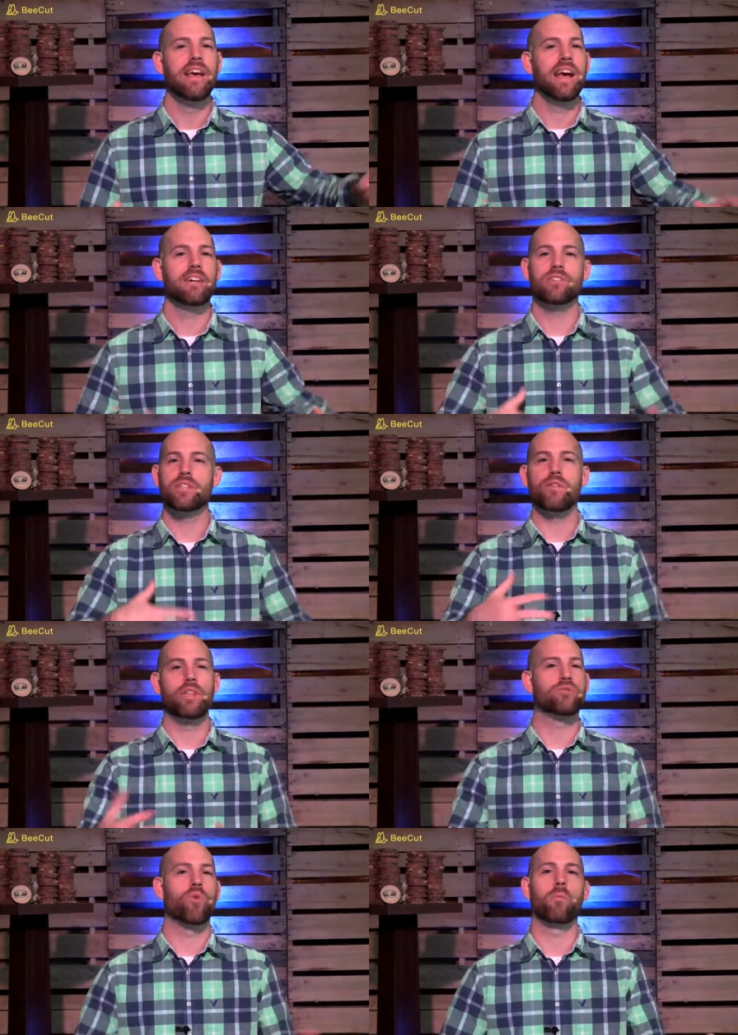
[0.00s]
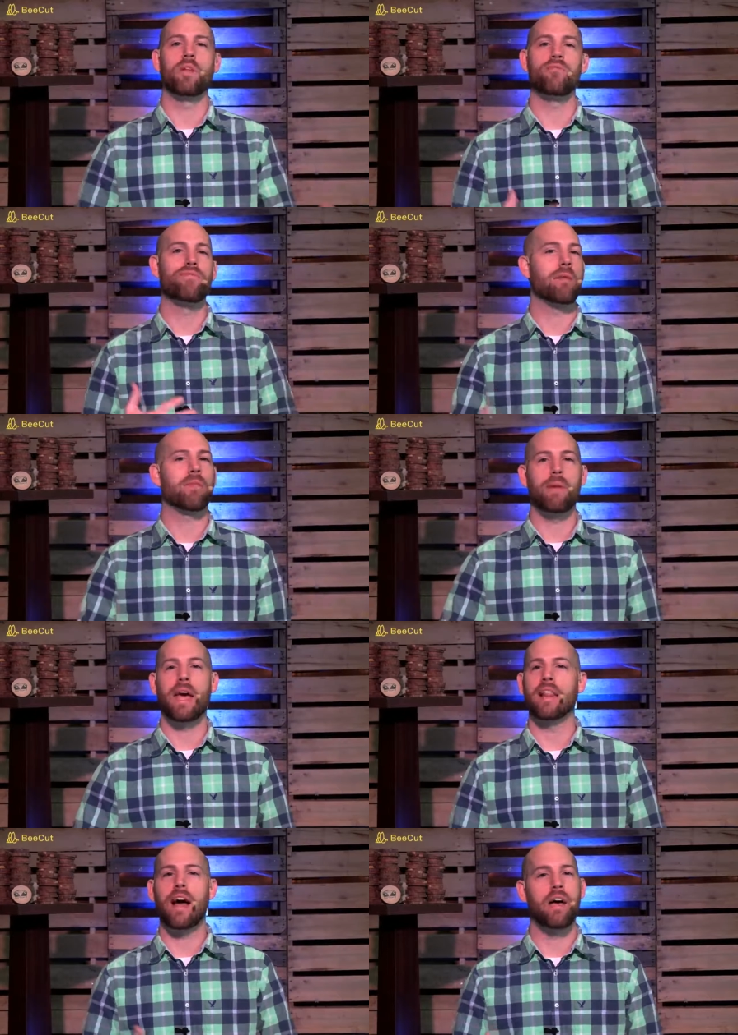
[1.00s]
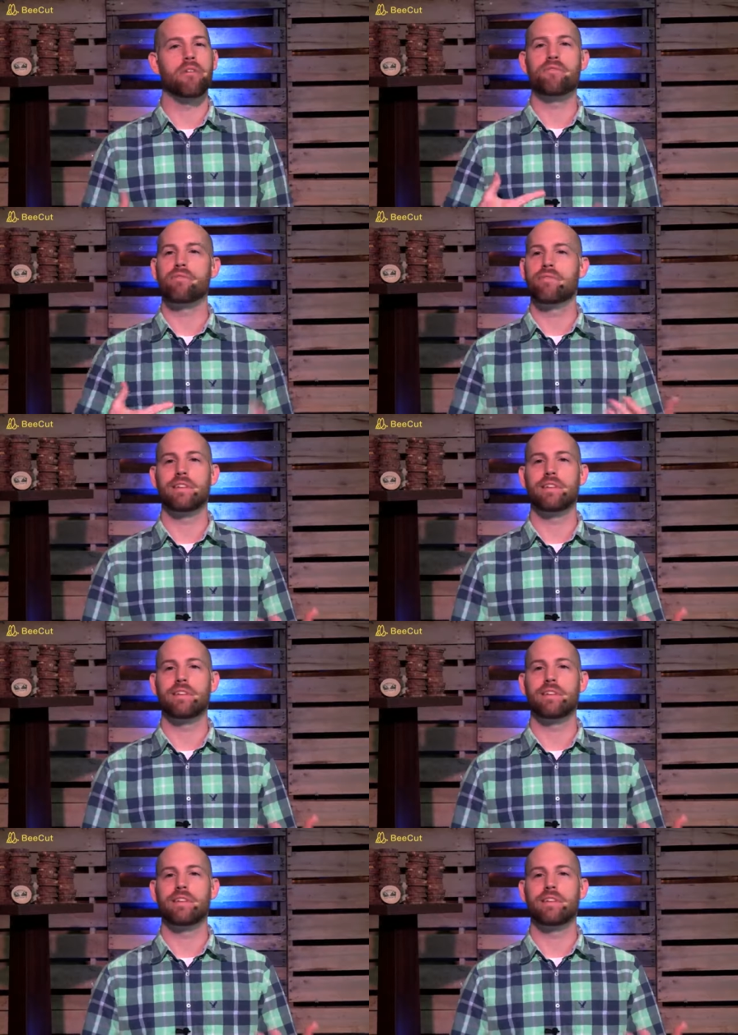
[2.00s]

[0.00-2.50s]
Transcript: I was just living this normally family man life,